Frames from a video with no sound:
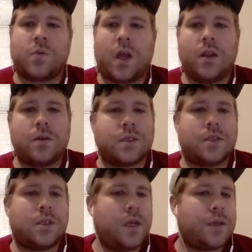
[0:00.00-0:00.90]
I know this
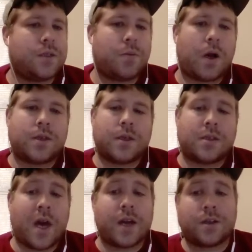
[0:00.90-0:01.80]
is a tedious process.
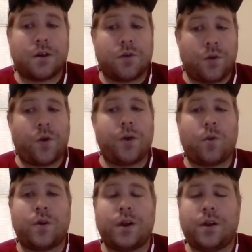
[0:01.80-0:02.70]
I actually go into way
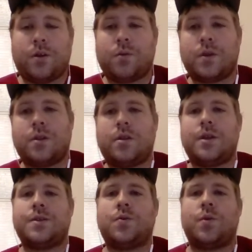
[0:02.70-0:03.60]
more detail with
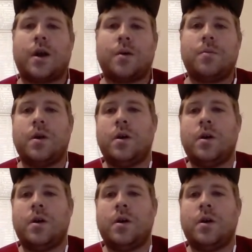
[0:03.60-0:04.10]
this when I'm